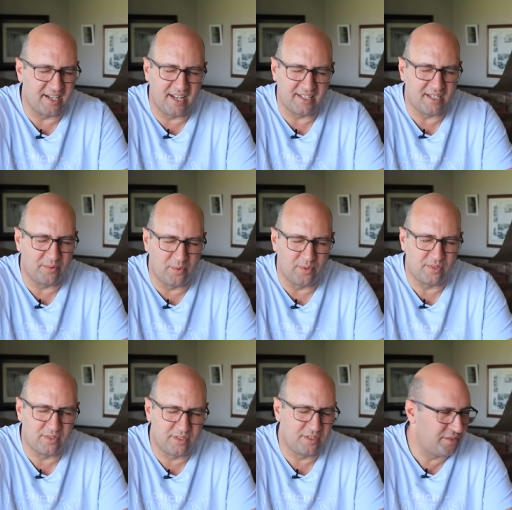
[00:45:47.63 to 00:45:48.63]
And as I
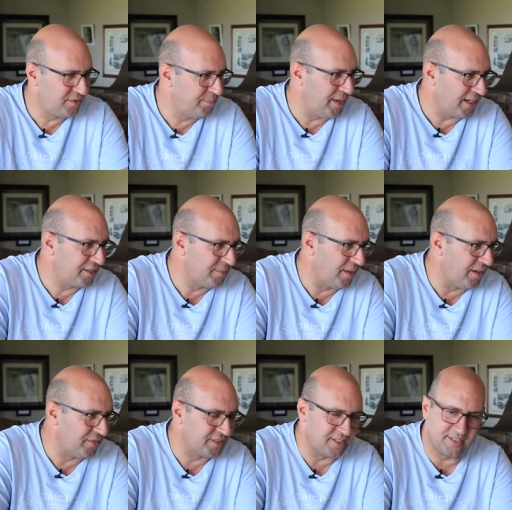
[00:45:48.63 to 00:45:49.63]
walked to back to my
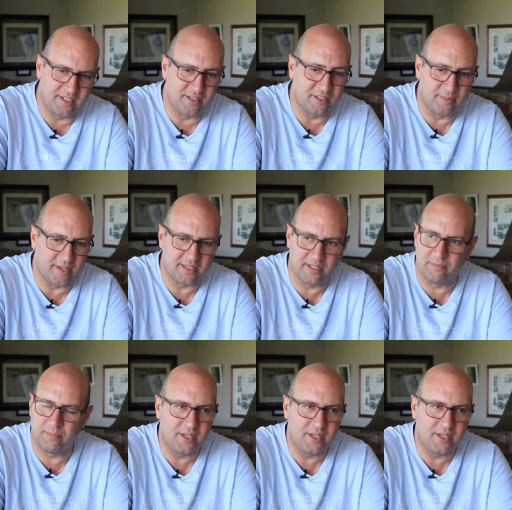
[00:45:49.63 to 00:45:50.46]
office, I said to myself,